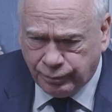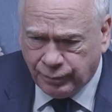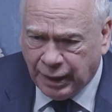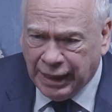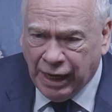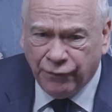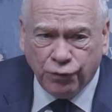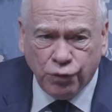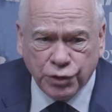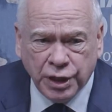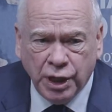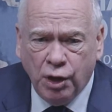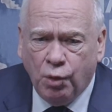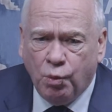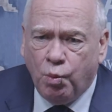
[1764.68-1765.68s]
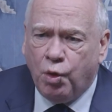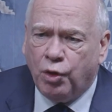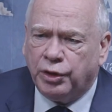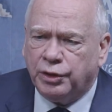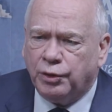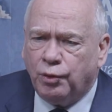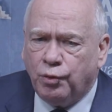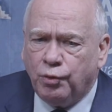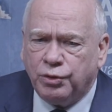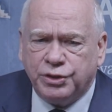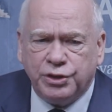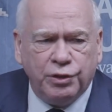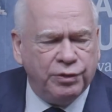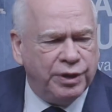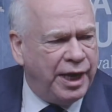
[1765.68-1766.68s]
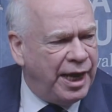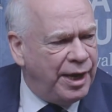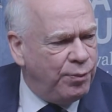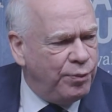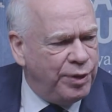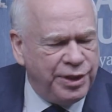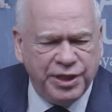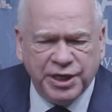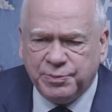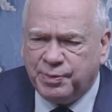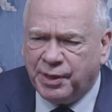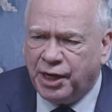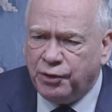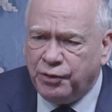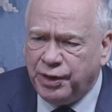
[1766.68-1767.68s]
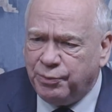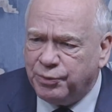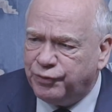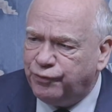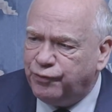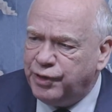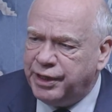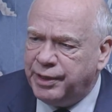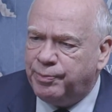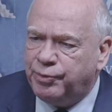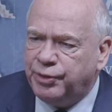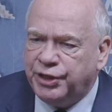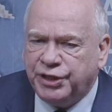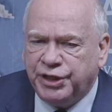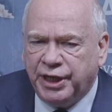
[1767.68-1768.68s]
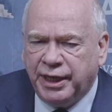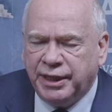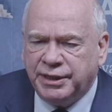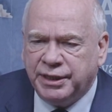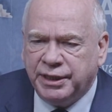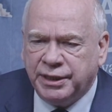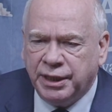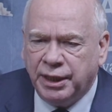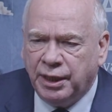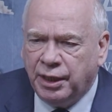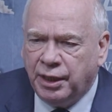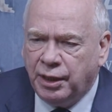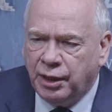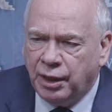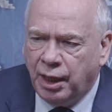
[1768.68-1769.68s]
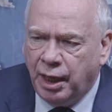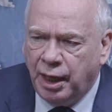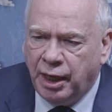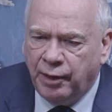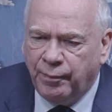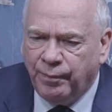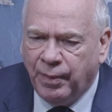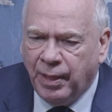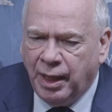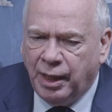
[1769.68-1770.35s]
Now, of course, what also came with this, but I don't think was fully appreciated um,